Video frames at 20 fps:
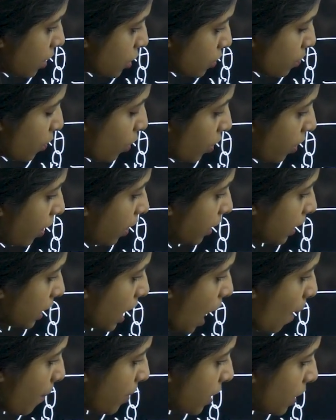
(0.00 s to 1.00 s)
R,
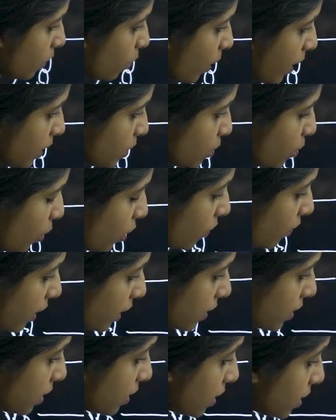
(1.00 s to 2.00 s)
capital Y, small
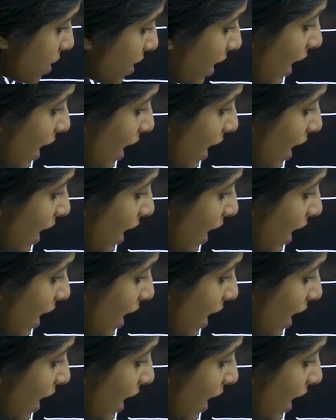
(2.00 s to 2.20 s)
y? This is